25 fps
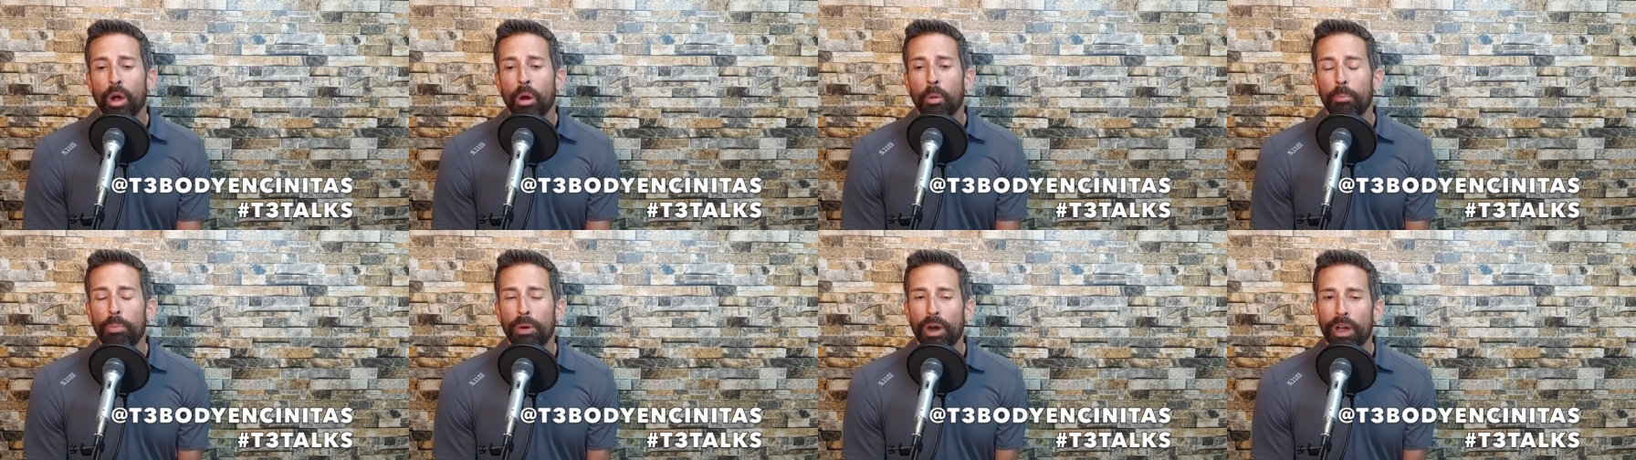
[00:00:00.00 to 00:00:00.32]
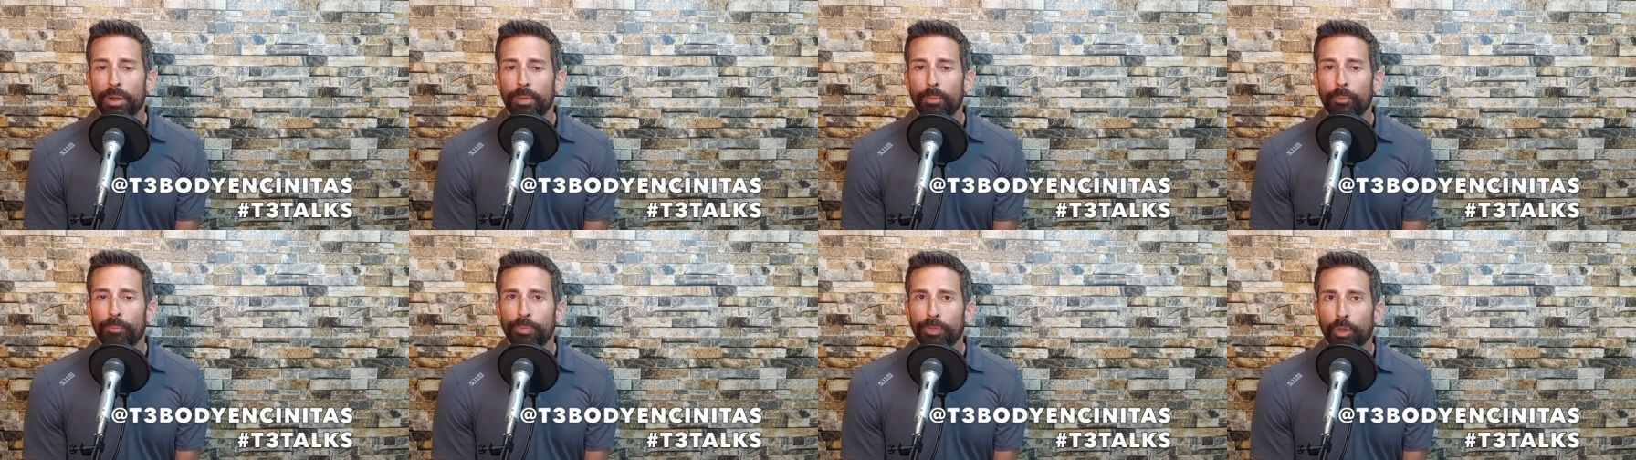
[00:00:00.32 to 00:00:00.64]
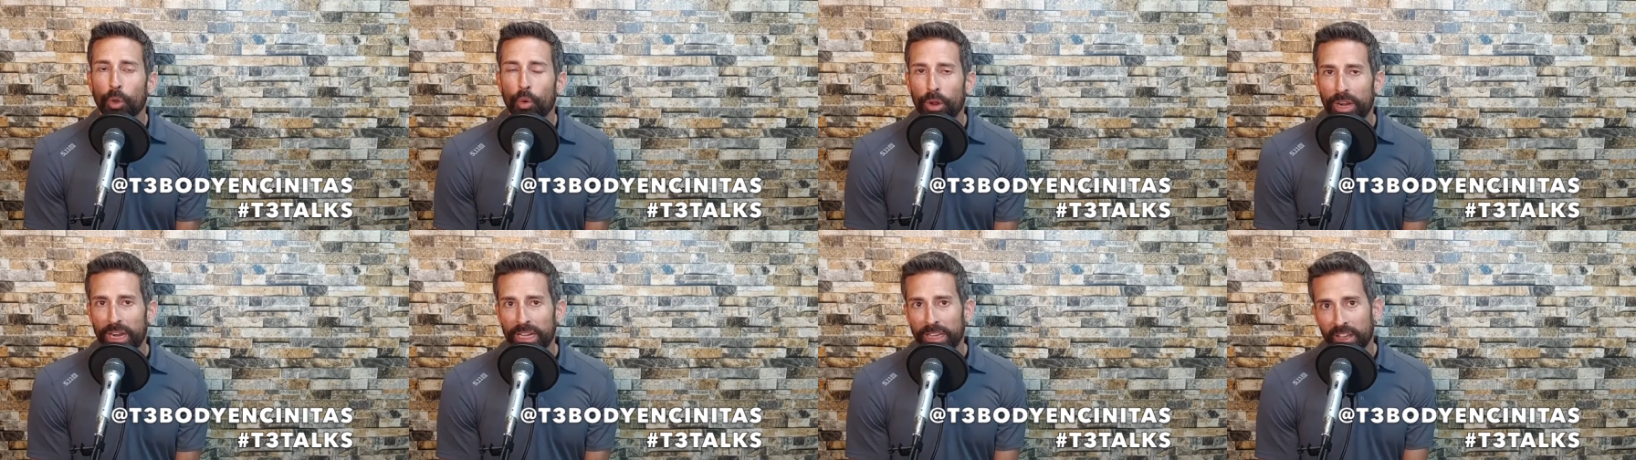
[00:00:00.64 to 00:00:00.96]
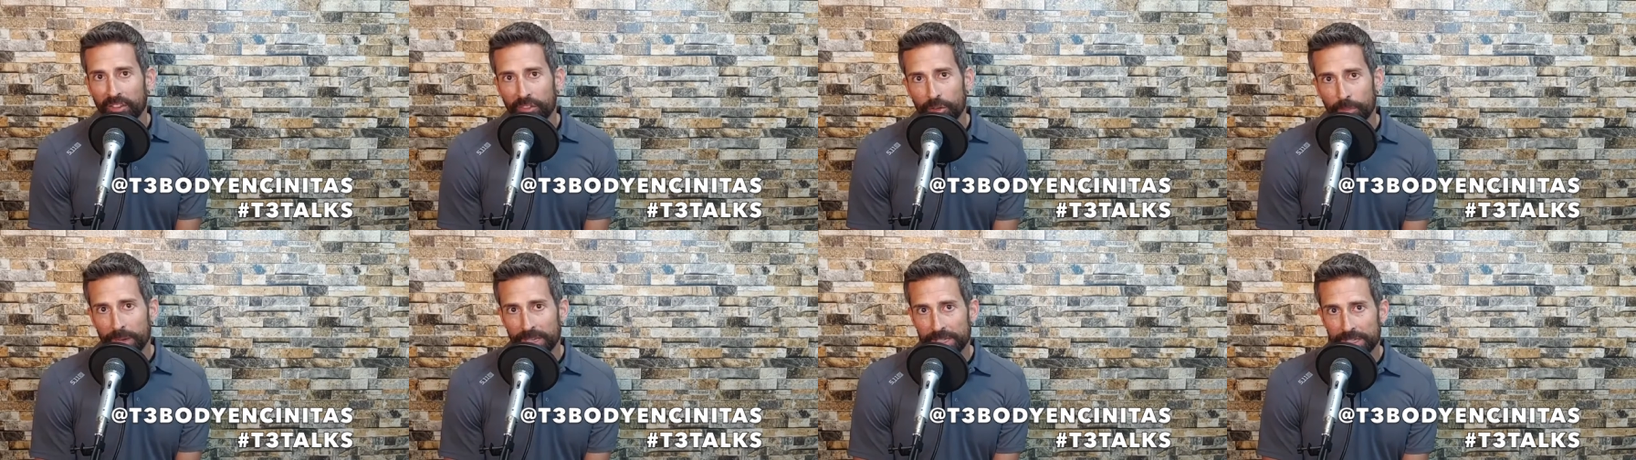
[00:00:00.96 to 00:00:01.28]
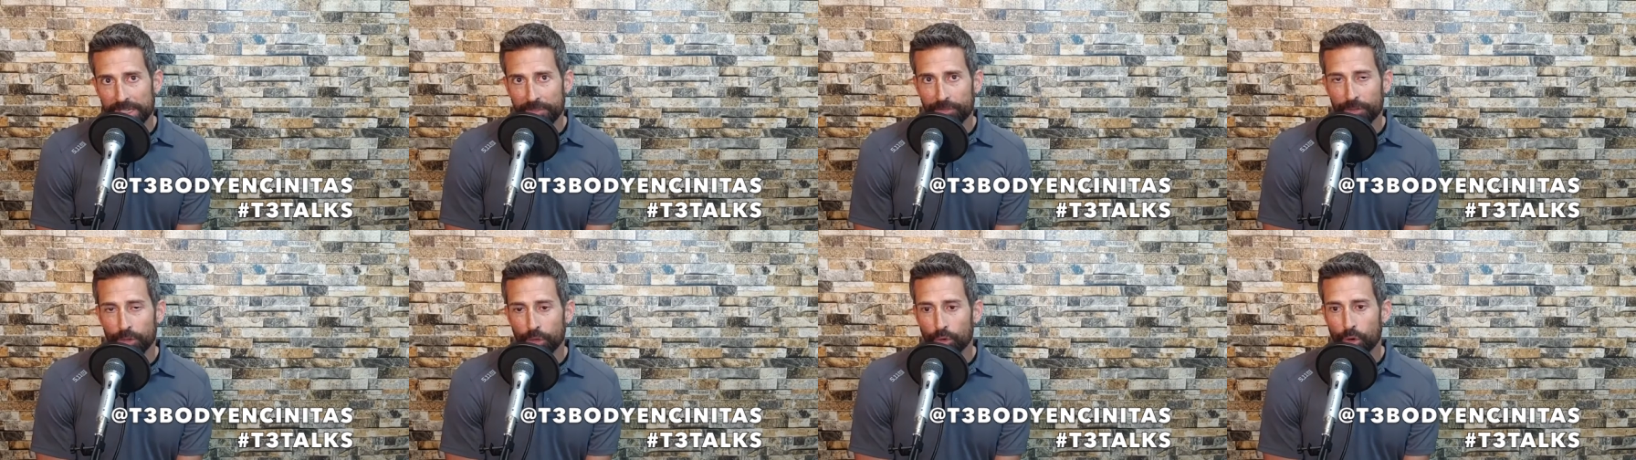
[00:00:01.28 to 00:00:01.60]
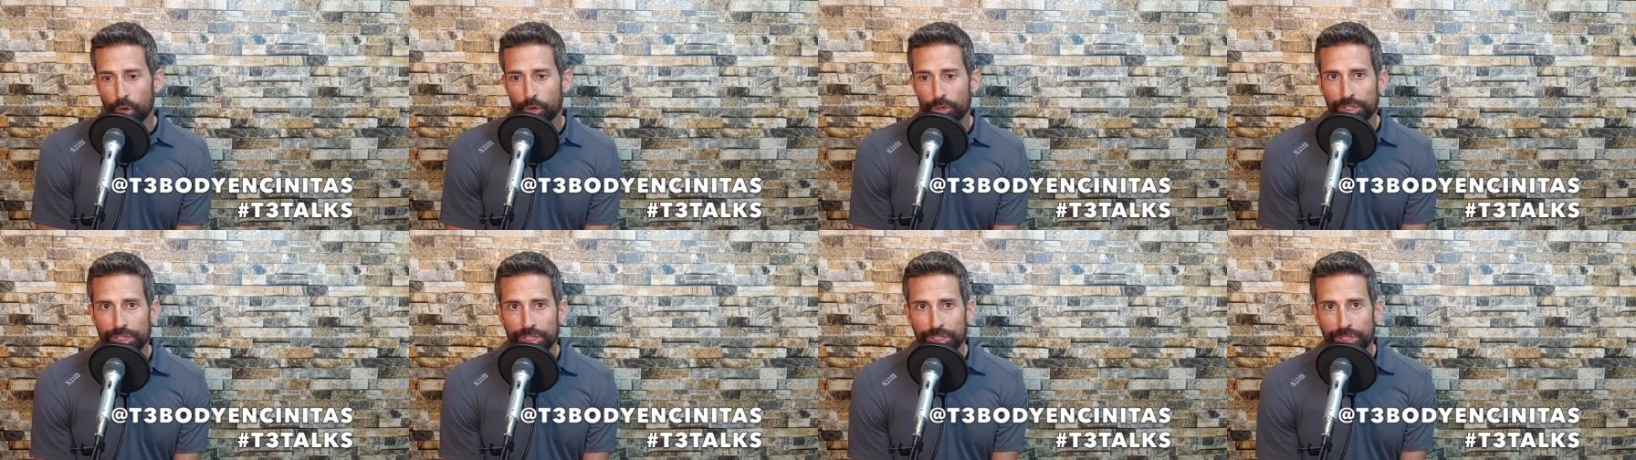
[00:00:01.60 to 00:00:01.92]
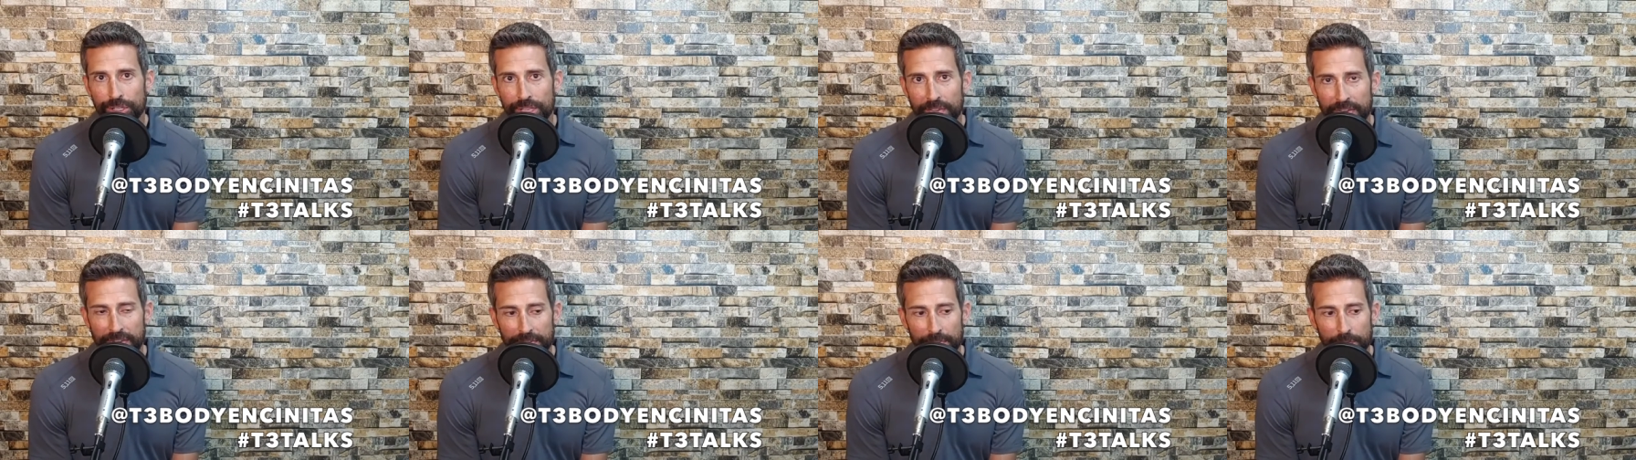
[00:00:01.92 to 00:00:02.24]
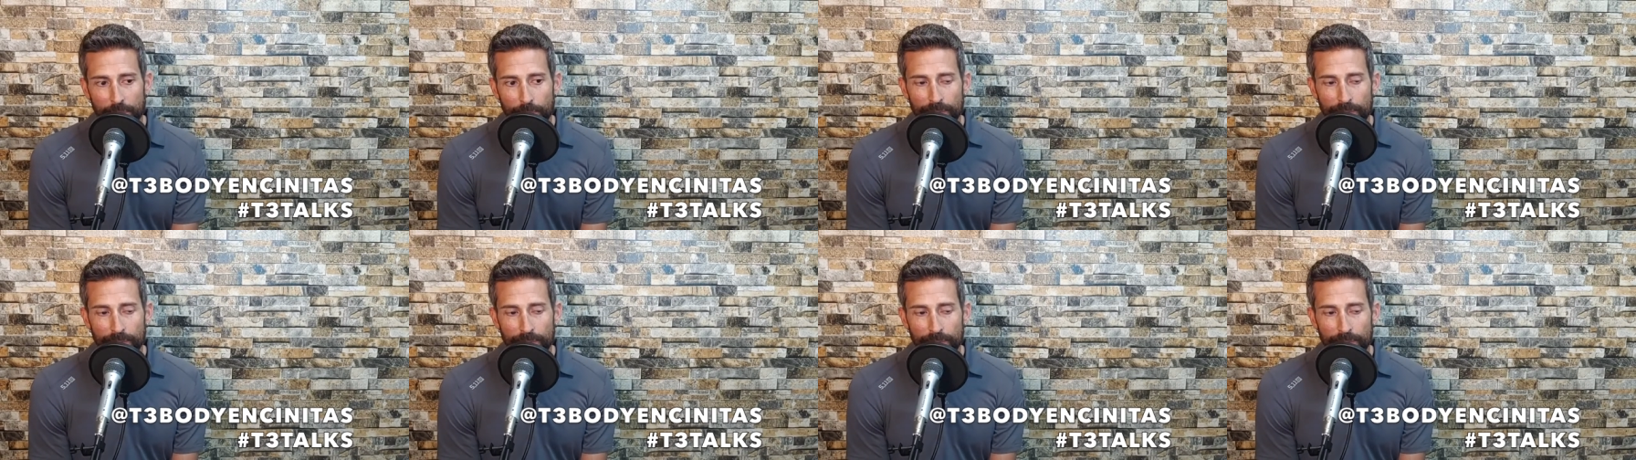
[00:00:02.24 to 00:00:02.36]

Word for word: But what I love about Stefan Gross is this.